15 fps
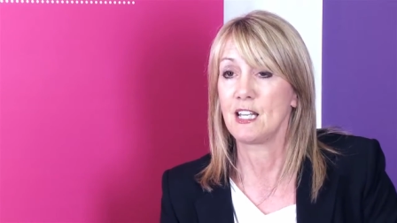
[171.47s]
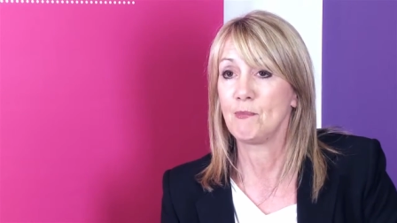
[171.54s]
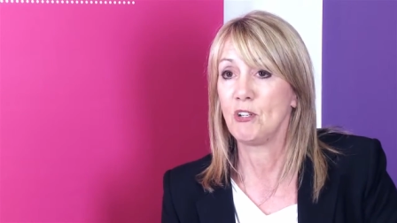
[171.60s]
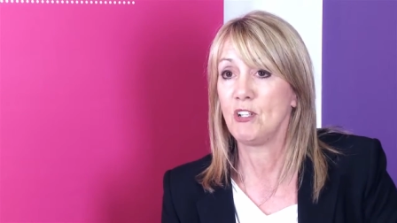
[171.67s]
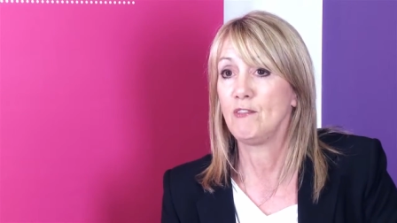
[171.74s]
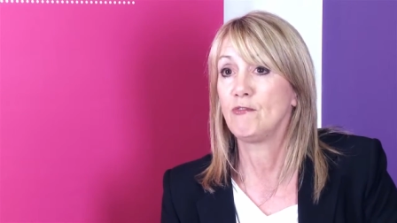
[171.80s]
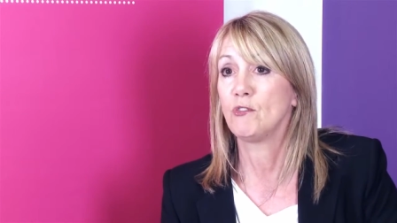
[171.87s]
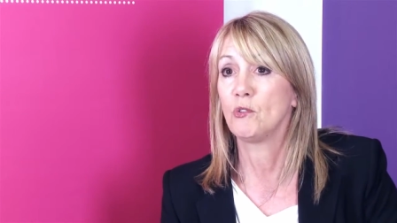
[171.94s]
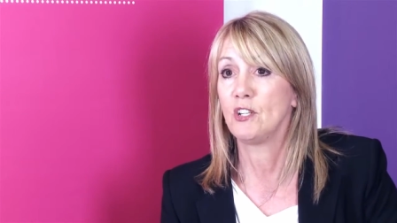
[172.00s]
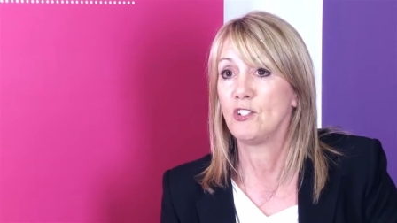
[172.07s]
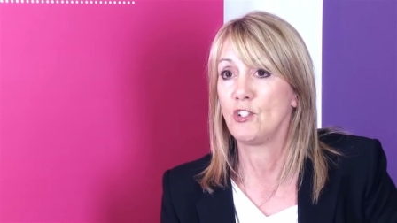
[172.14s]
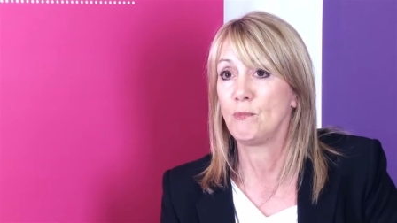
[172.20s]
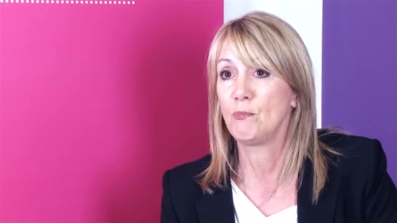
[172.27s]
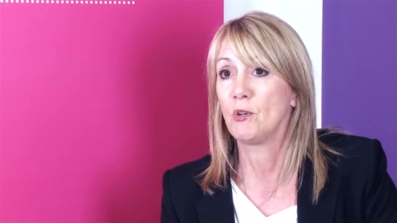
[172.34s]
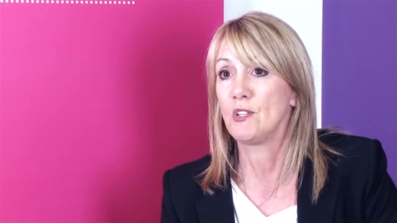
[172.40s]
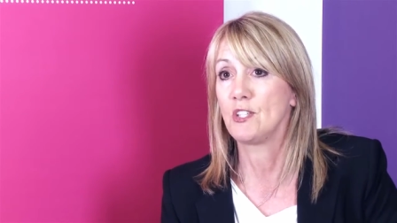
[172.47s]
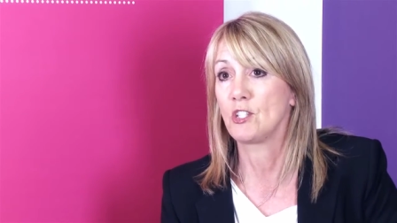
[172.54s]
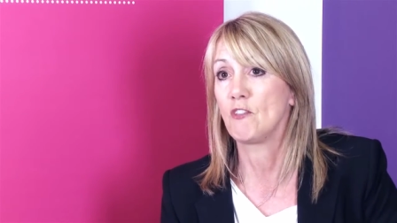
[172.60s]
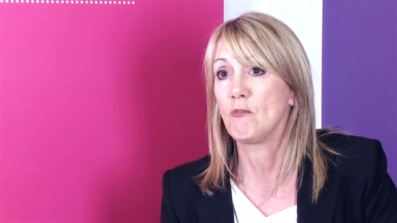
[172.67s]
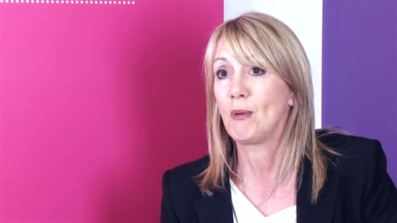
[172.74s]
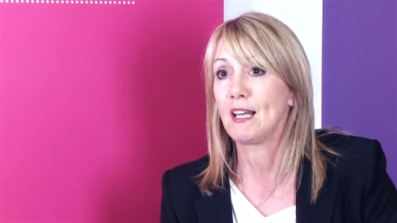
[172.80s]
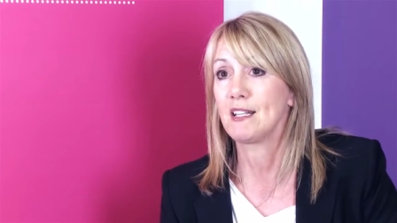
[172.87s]
and I'm only 400 points
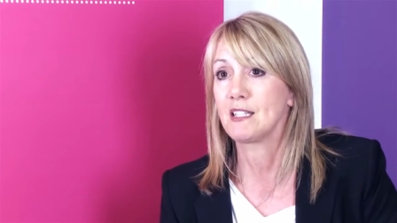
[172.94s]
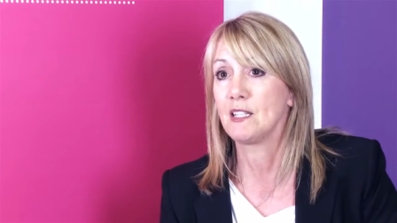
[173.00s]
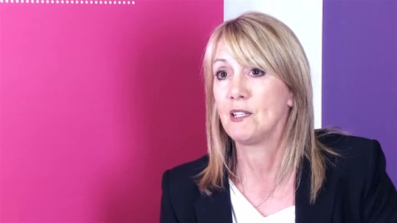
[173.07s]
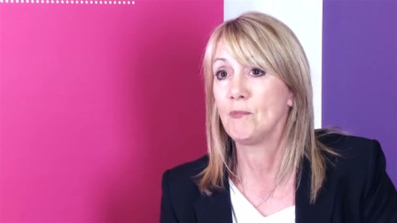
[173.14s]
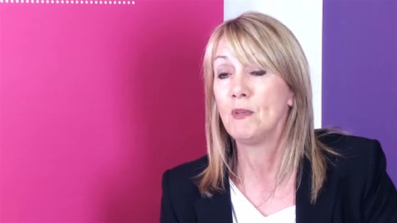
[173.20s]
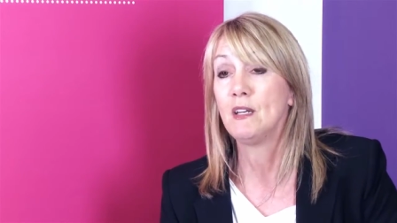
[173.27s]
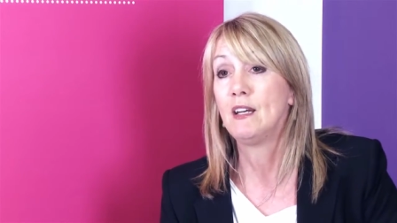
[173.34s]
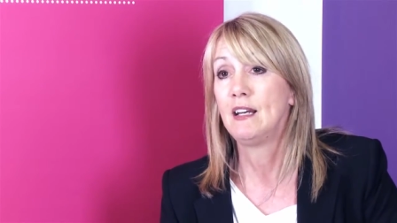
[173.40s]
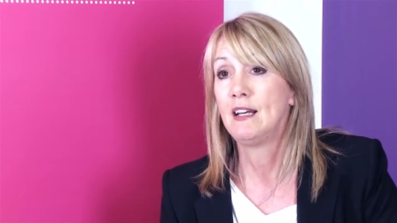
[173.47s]
off platinum.